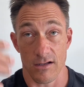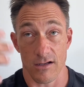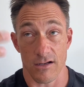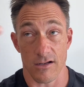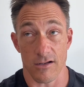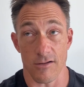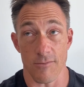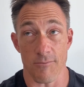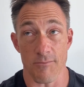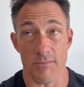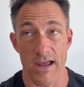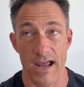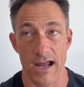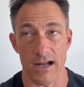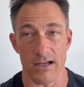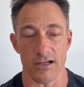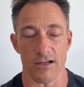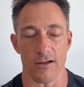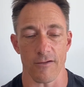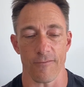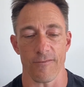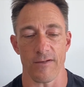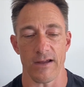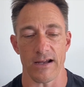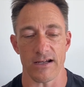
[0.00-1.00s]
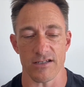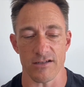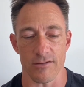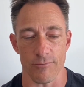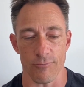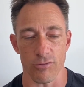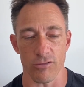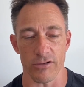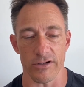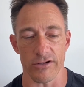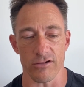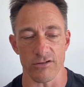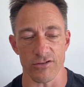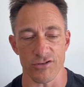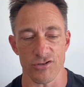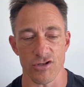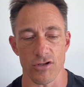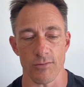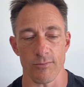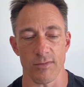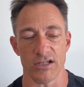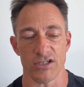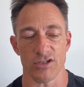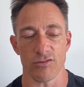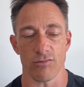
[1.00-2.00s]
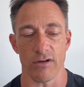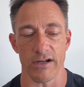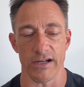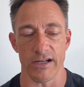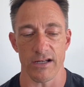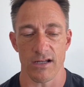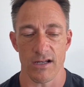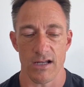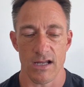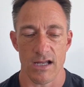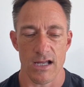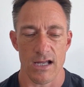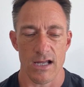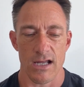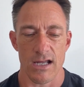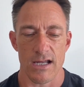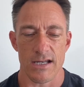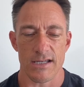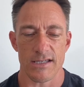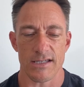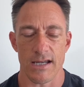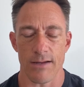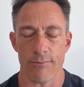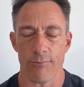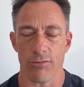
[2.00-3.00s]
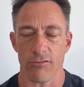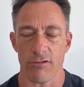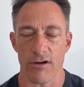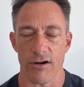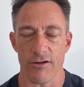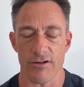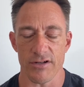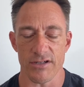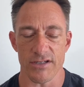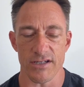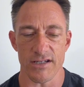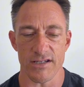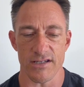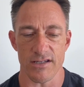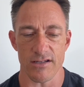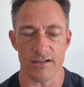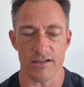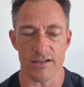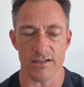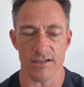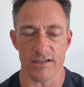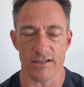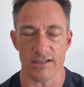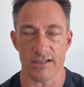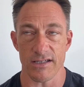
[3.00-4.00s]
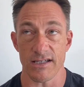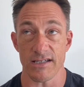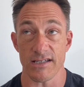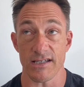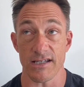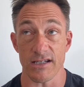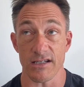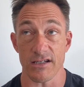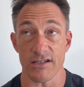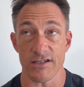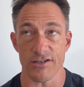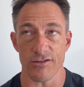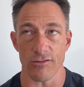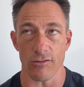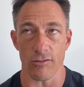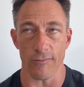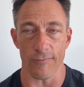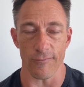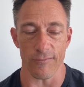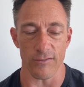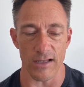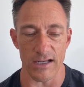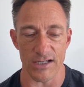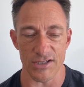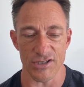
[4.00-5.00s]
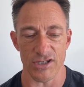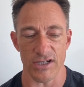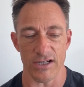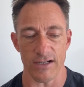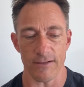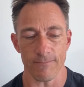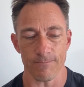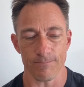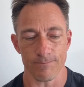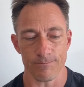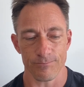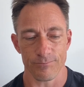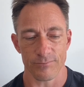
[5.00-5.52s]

compounding effects of putting on too much weight. Temporary dizziness or flushing.